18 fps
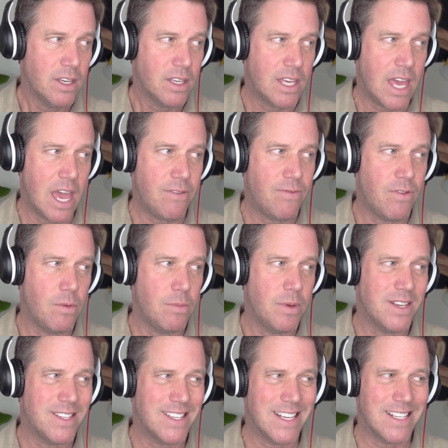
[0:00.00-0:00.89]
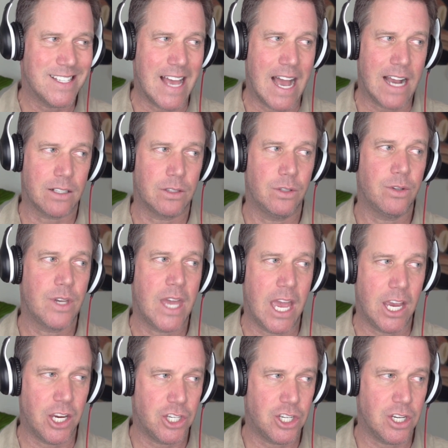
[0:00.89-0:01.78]
gave him his exact
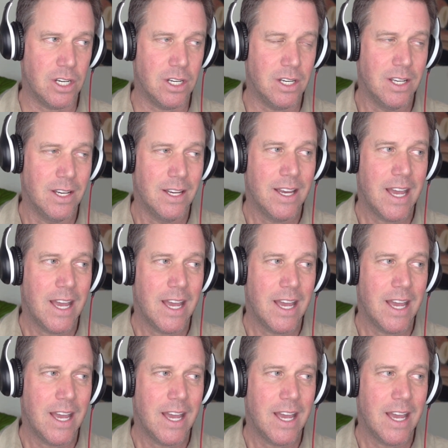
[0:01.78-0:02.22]
location,